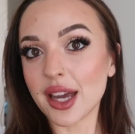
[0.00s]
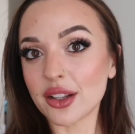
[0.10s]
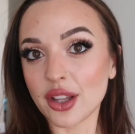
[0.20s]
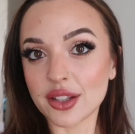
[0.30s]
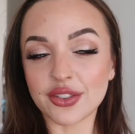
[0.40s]
I had
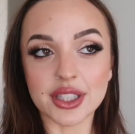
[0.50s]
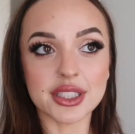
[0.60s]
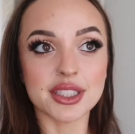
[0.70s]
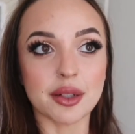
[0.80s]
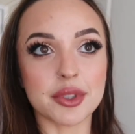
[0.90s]
a lot of fun
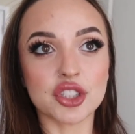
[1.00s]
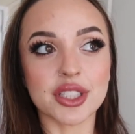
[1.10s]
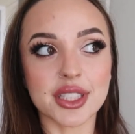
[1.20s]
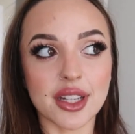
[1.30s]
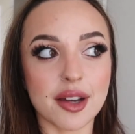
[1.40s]
this summer
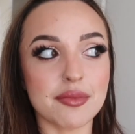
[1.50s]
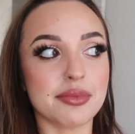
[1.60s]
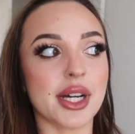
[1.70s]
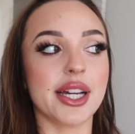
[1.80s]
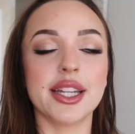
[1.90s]
dressing up,
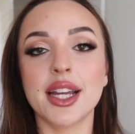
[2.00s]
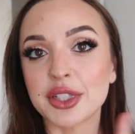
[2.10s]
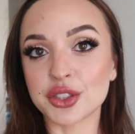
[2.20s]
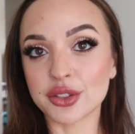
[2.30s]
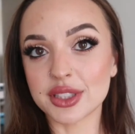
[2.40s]
but
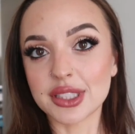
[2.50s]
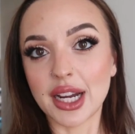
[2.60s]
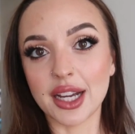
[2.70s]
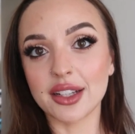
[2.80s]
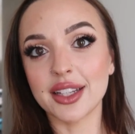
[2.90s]
my true
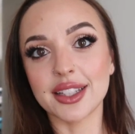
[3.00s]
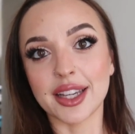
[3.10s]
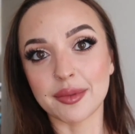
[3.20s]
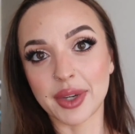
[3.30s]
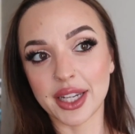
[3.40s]
style and
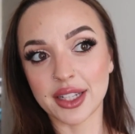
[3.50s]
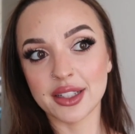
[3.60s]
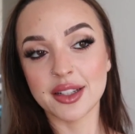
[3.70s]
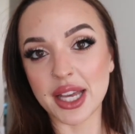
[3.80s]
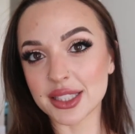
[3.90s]
like my
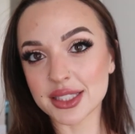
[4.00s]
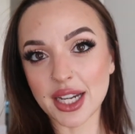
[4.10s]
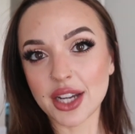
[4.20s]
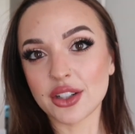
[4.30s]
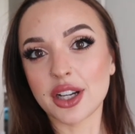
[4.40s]
best
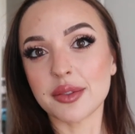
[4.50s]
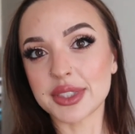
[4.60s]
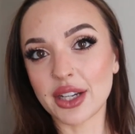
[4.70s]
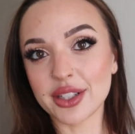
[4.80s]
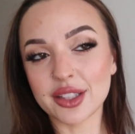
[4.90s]
style
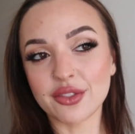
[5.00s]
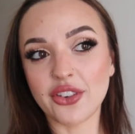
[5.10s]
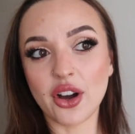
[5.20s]
comes out in the